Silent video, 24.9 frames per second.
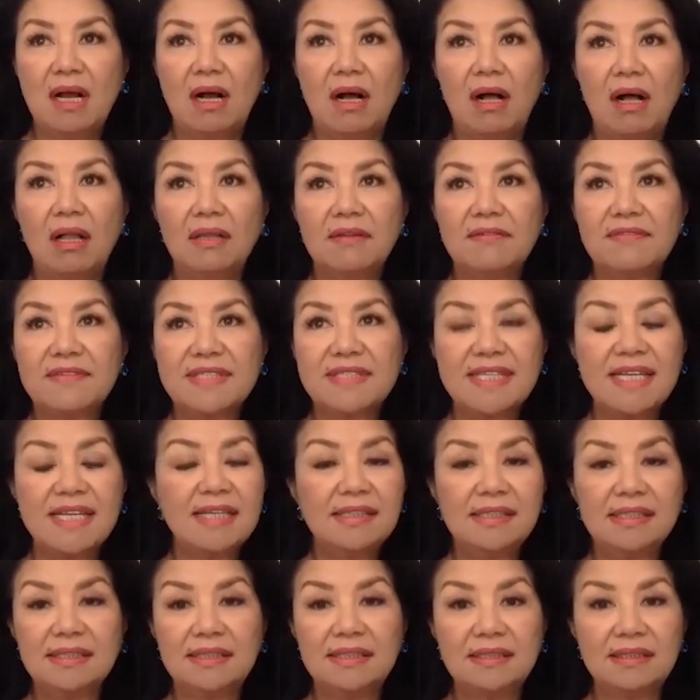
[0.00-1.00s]
all of a
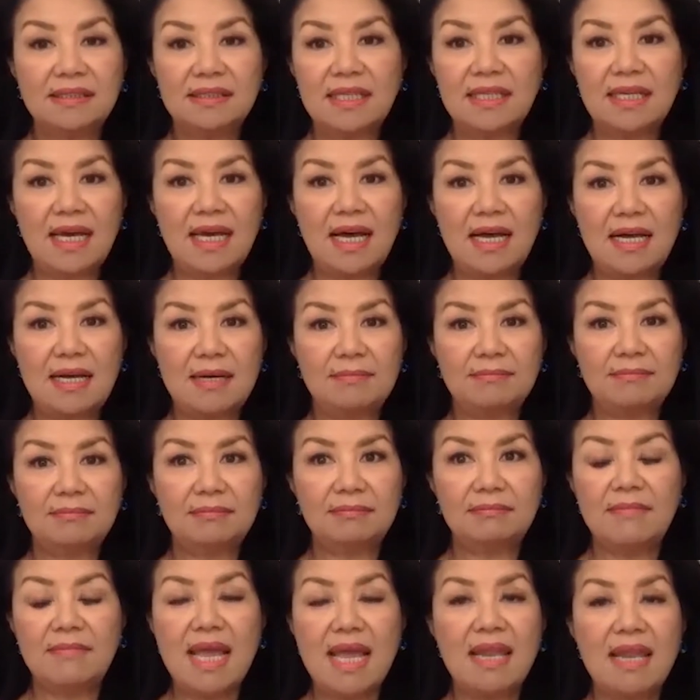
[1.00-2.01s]
sudden um,
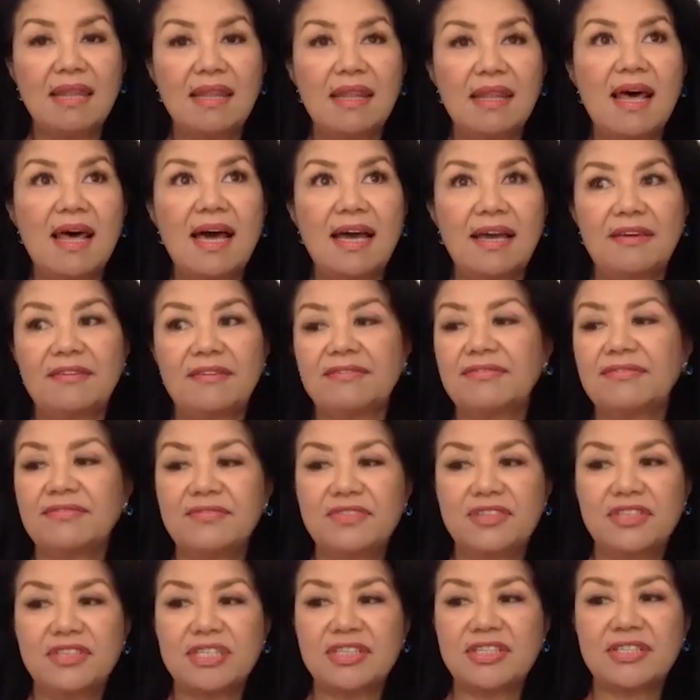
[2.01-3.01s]
my life
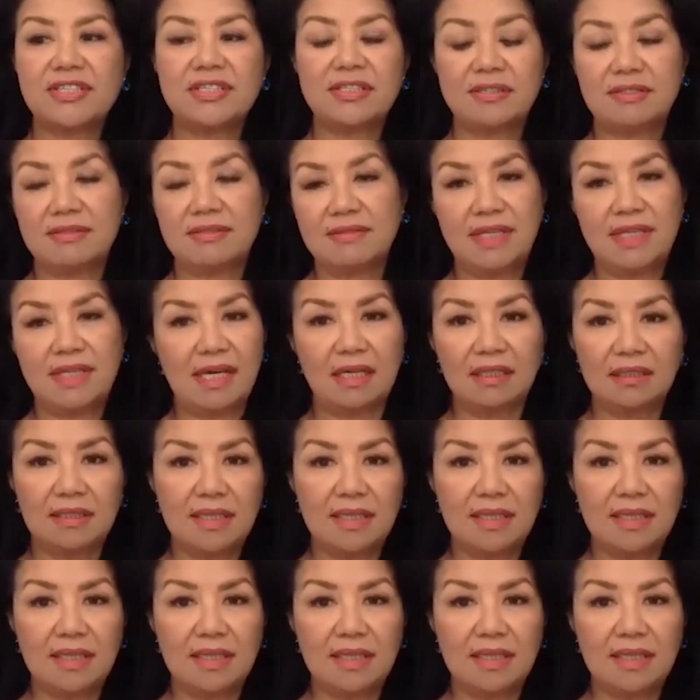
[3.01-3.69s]
just got,